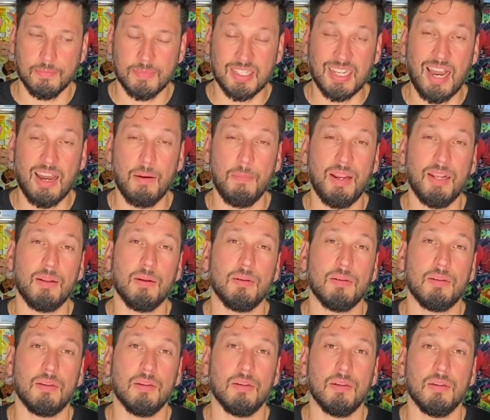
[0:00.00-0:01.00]
kind of made the
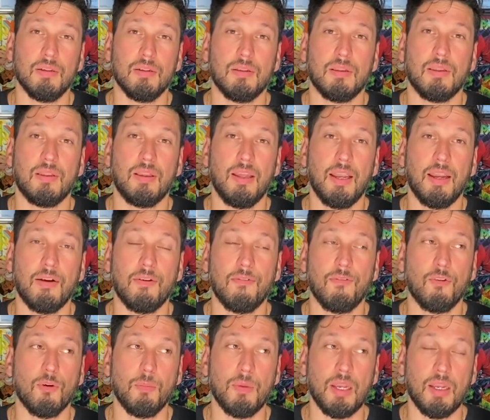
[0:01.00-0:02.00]
thing
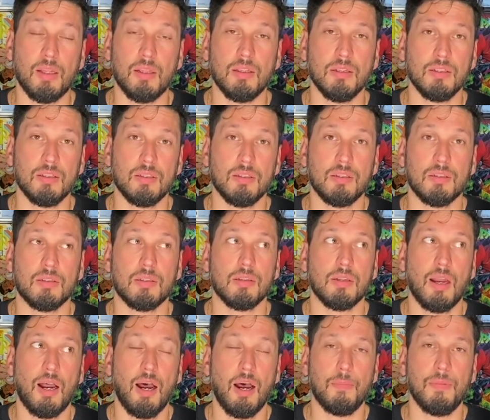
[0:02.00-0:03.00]
for me, this
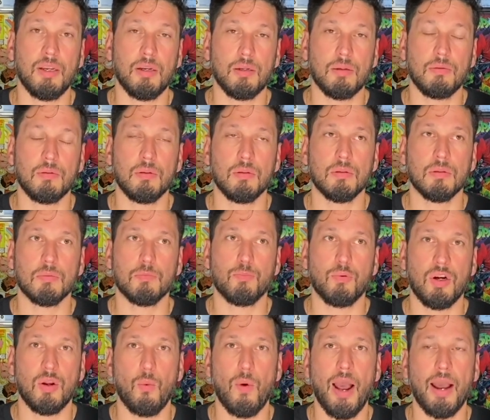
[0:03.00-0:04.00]
hobby,
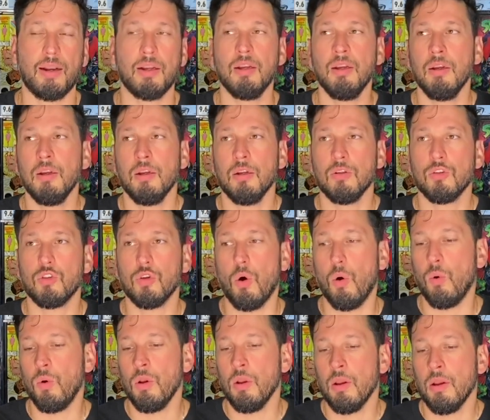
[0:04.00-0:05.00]
pretty whack.
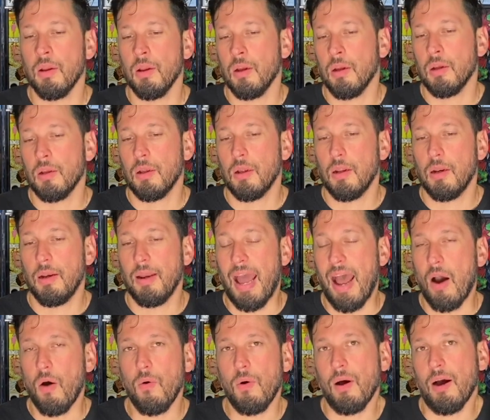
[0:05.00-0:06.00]
So
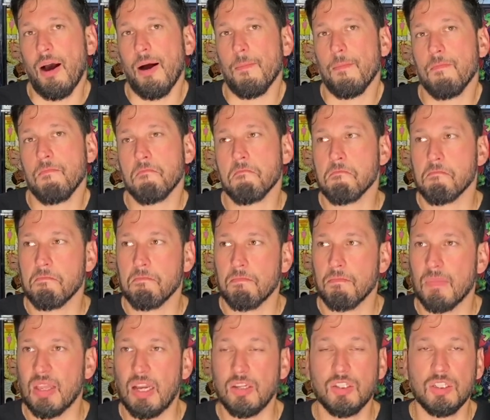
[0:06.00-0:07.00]
now
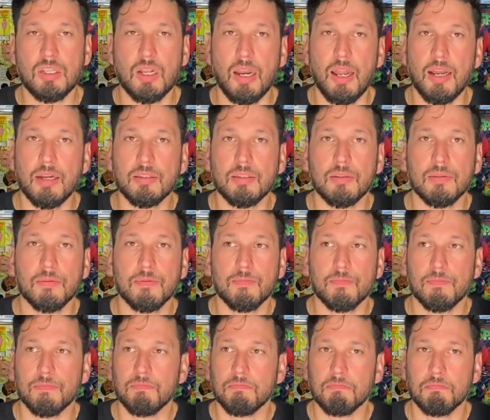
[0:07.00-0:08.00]
I just collect.
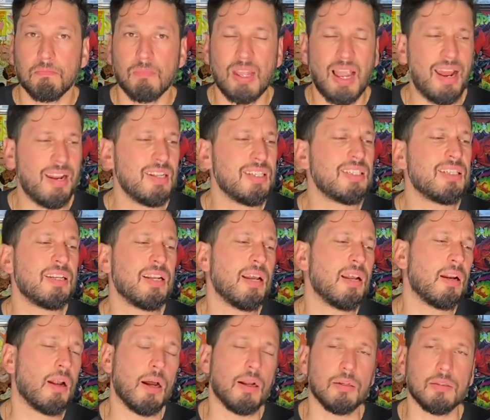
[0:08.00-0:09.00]
I listen
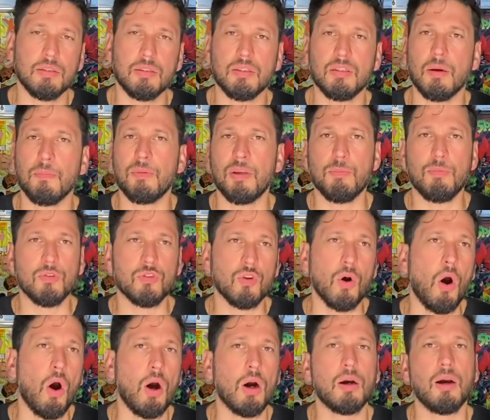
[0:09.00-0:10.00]
in on some people
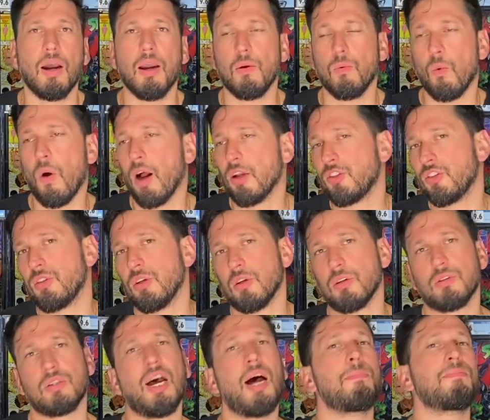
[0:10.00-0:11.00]
talk. I watch
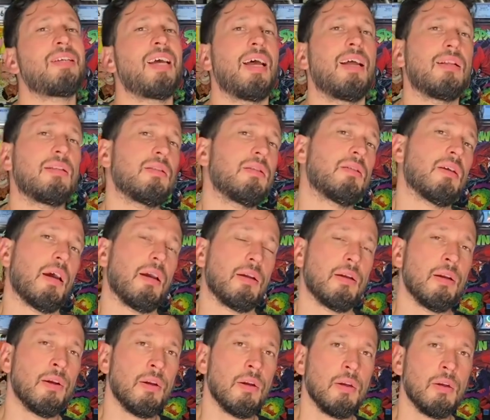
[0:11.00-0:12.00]
their top tens.
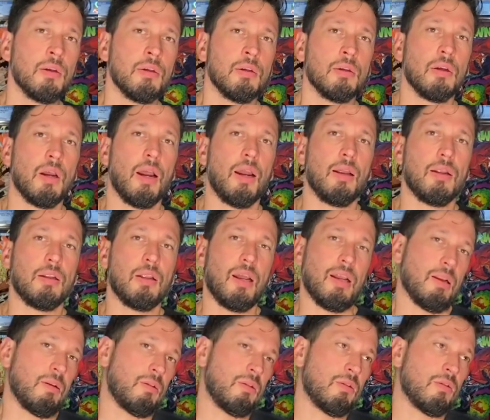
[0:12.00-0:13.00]

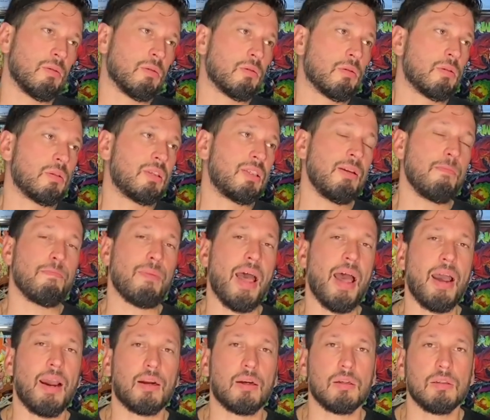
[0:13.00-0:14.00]
I sit
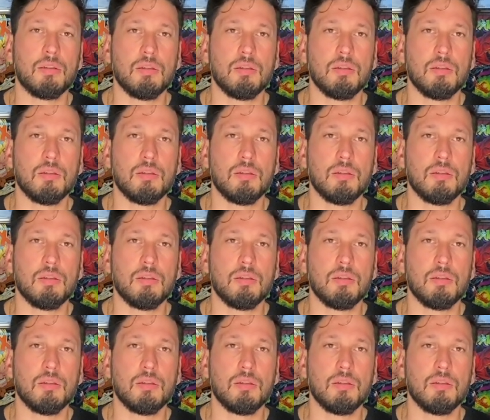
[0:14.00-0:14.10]
back,